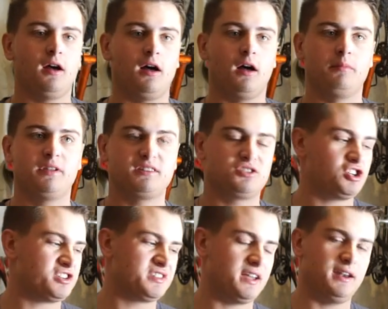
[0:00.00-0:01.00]
Um, this is
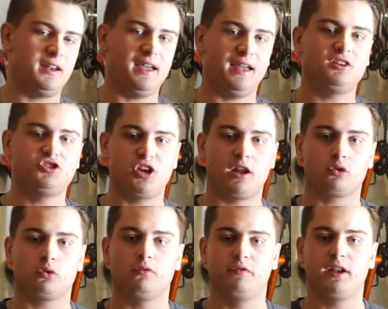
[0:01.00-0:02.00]
just an in
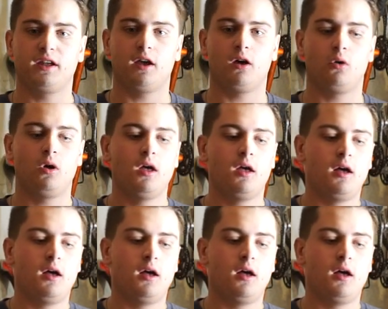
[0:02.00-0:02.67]
general video.